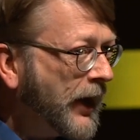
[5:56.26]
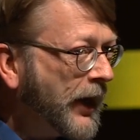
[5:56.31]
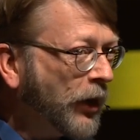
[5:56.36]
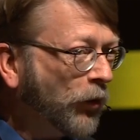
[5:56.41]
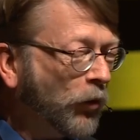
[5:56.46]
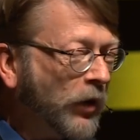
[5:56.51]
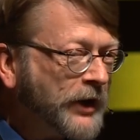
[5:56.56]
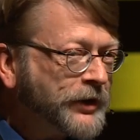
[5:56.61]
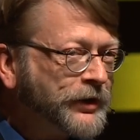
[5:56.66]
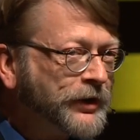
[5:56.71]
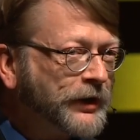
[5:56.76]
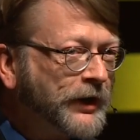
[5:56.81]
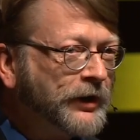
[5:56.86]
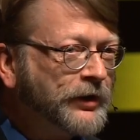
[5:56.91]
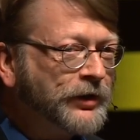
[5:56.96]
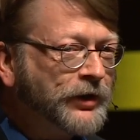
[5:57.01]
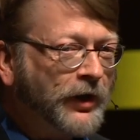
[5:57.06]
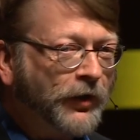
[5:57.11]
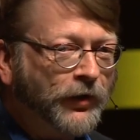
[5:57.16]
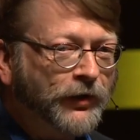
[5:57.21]
It wasn't
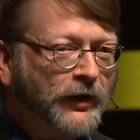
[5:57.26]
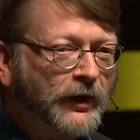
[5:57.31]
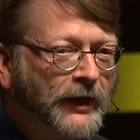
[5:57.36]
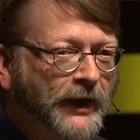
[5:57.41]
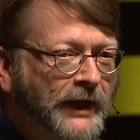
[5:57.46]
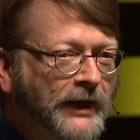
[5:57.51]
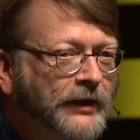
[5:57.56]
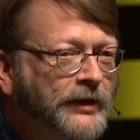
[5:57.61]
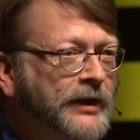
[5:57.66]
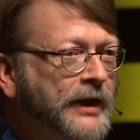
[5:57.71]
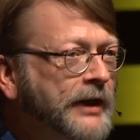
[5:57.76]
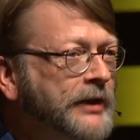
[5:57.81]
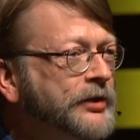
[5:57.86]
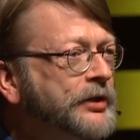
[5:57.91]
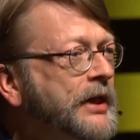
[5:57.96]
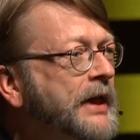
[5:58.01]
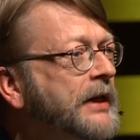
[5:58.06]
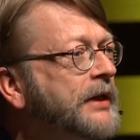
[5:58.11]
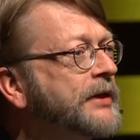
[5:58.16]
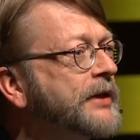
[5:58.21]
until the late
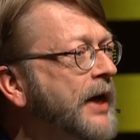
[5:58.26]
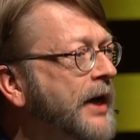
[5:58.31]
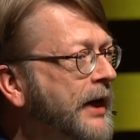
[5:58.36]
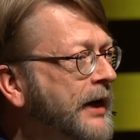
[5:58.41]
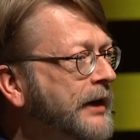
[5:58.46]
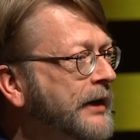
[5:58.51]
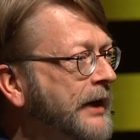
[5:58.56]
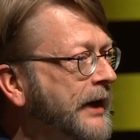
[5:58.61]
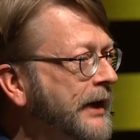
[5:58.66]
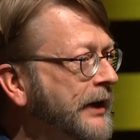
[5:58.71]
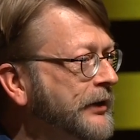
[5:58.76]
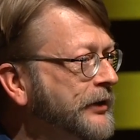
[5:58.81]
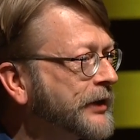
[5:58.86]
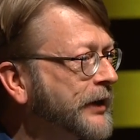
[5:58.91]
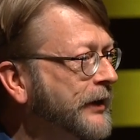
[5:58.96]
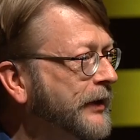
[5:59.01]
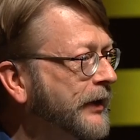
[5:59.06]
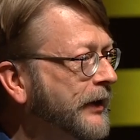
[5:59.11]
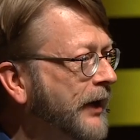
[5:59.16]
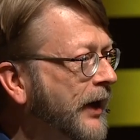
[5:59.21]

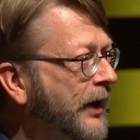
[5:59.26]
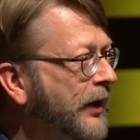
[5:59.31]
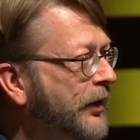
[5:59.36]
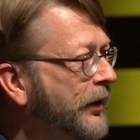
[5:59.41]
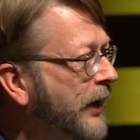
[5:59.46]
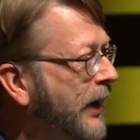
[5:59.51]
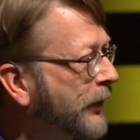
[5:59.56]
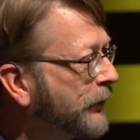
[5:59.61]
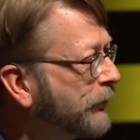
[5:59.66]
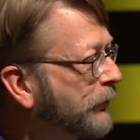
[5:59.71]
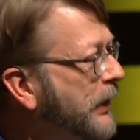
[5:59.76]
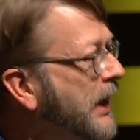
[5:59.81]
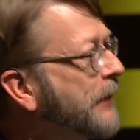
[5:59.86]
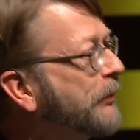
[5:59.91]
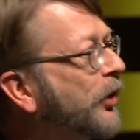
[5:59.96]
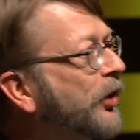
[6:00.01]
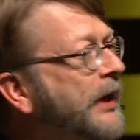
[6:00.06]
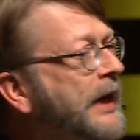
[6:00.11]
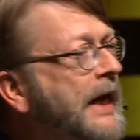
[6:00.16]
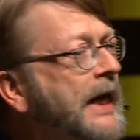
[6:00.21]
1990s that
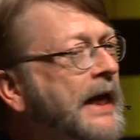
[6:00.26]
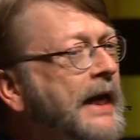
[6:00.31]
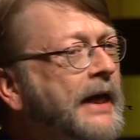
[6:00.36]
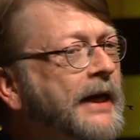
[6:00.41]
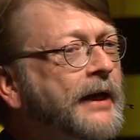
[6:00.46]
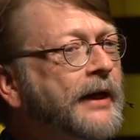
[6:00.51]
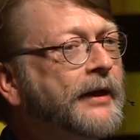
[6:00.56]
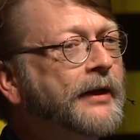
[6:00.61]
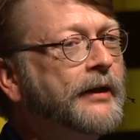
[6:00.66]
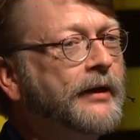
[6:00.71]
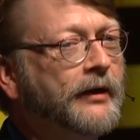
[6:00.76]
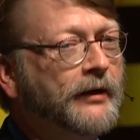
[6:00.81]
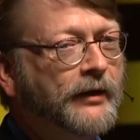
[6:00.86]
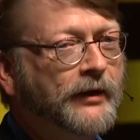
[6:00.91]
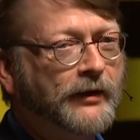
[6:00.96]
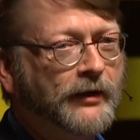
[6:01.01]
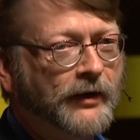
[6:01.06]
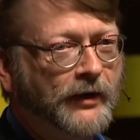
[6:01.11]
people heeded